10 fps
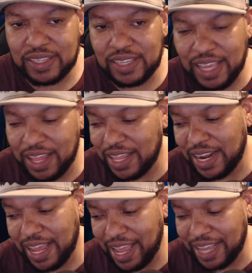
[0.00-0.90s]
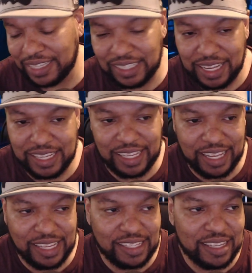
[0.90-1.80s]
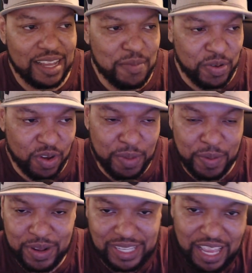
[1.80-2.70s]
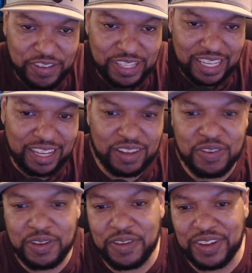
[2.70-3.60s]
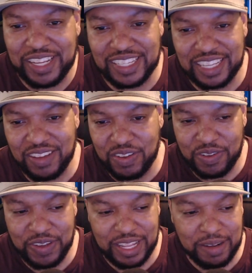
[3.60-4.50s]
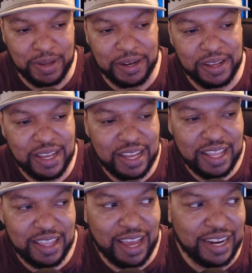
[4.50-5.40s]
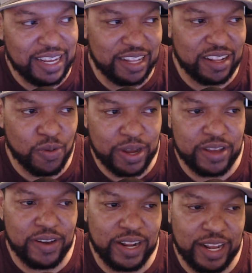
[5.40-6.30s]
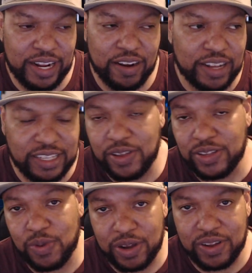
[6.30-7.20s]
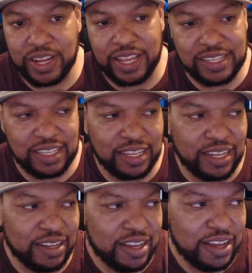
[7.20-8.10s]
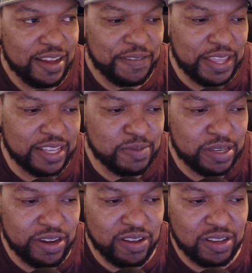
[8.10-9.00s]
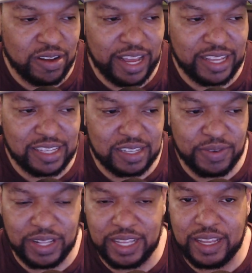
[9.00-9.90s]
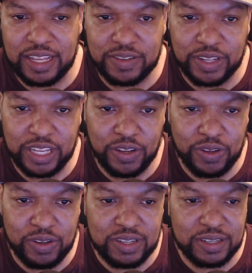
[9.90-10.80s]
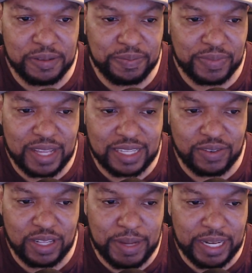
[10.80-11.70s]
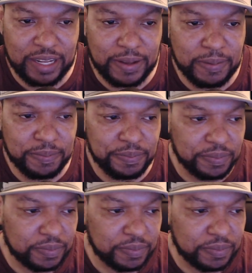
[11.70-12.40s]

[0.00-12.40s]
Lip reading: see how that actually is, I guess. But we won't be able to say if it's good, if it is good when we feel it. But the idea that they're working on it and they are continuing to work on it is good. And this material codex is really huge. That's a really big deal.